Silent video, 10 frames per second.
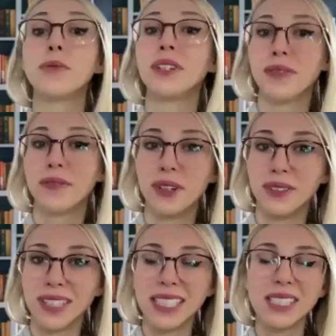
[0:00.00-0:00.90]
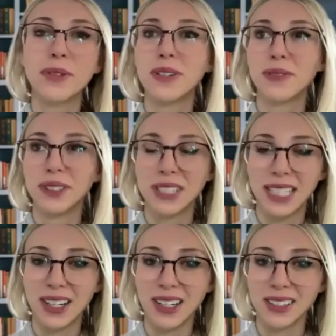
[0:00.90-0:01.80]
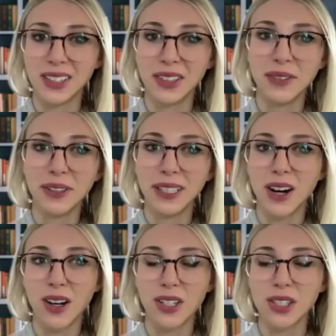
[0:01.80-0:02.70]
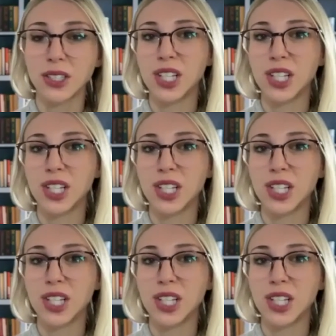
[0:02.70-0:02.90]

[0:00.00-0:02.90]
wonderful. That is wonderful to hear. So you really are just a